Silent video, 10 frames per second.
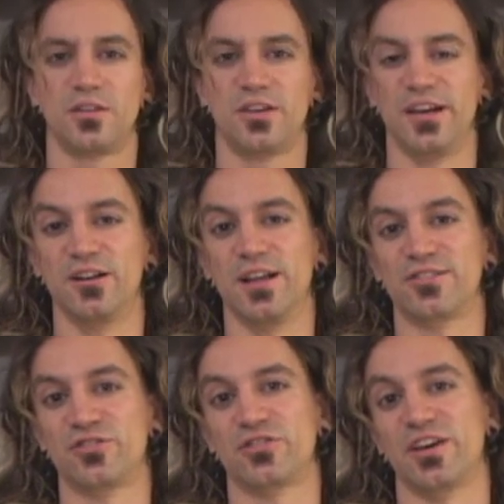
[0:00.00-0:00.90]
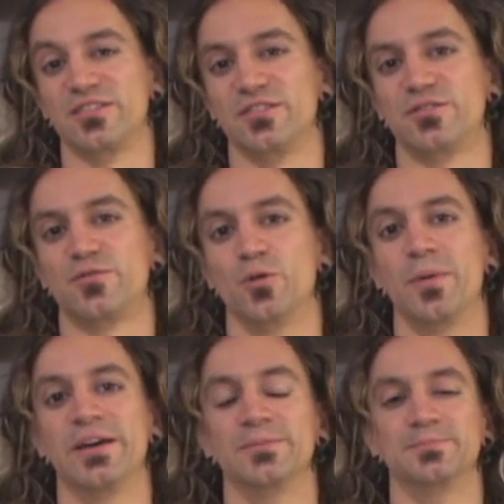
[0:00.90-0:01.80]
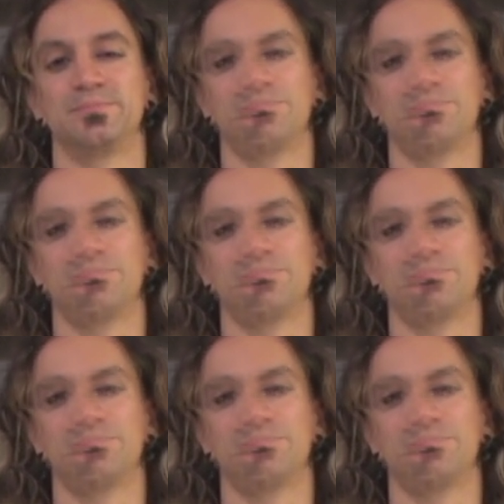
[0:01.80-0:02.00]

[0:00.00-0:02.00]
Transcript: Kegel exercises for men.